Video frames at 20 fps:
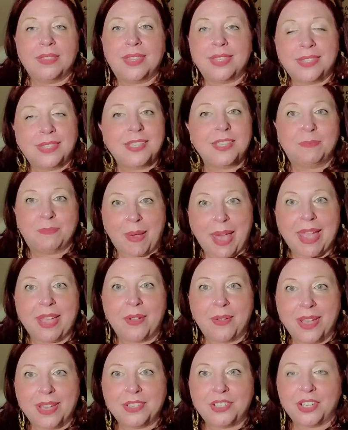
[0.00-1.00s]
this is
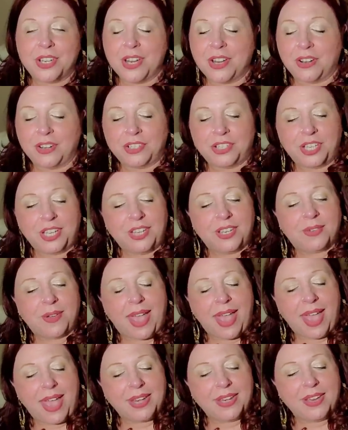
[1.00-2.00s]
bioengineered too.
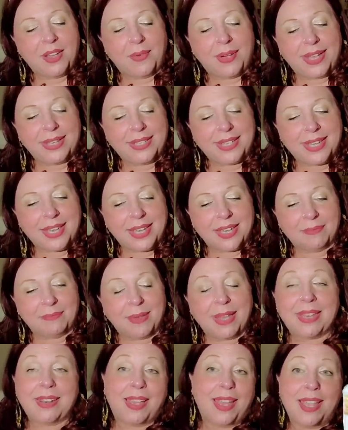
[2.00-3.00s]
I had no idea.
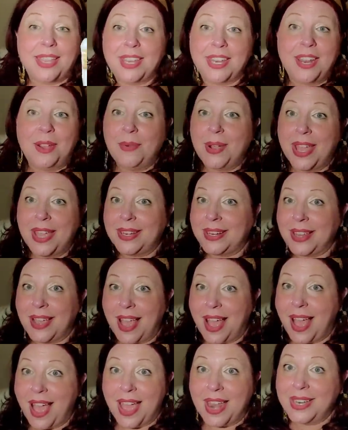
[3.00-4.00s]
But you know what?
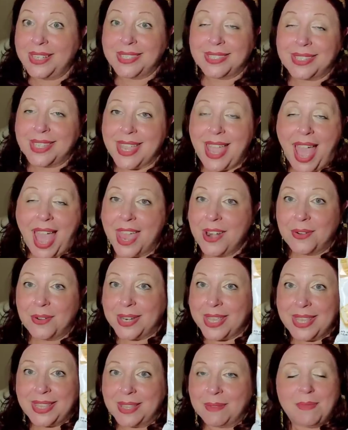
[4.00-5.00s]
Honestly, I
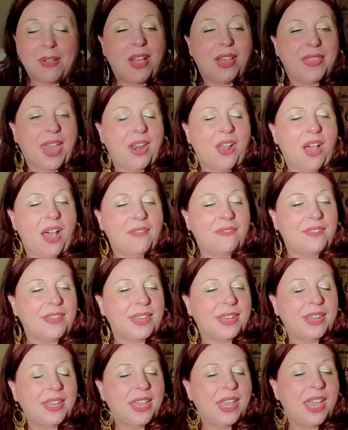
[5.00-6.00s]
don't eat them all that
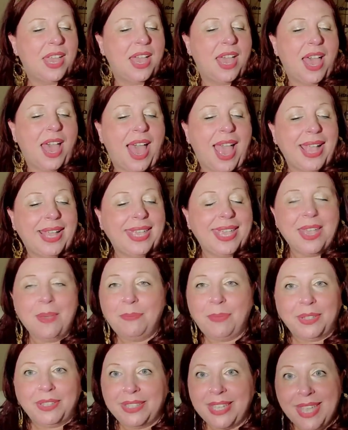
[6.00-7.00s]
often. I
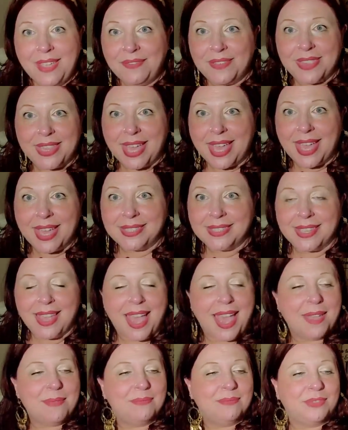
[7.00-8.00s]
can't believe this.
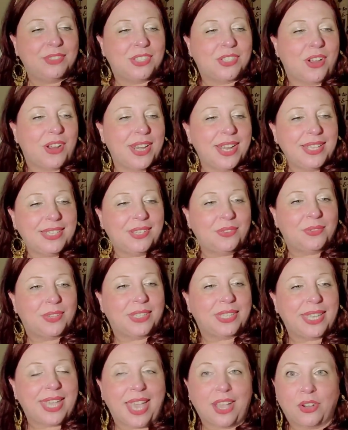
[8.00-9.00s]
I'm starting to
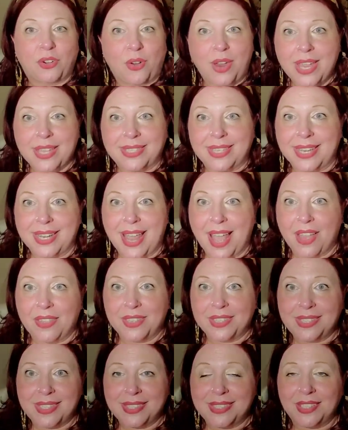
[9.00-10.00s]
really get crazy now.
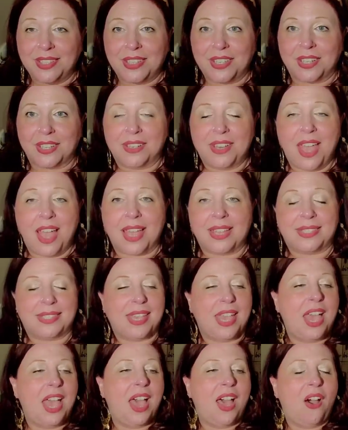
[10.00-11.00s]
This is a little nuts.
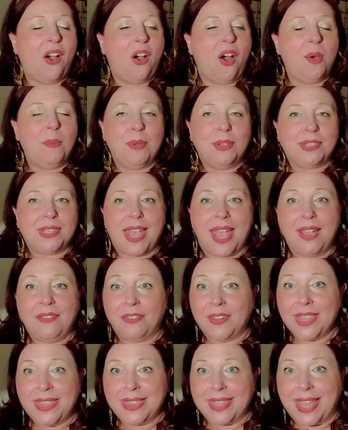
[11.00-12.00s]
Almost
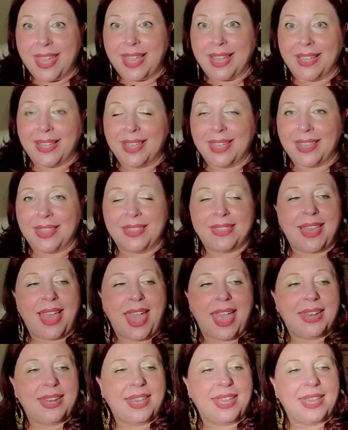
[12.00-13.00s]
everything
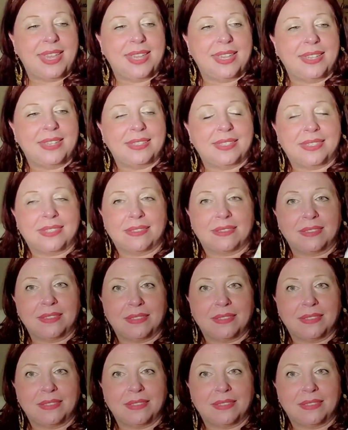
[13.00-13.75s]
that is,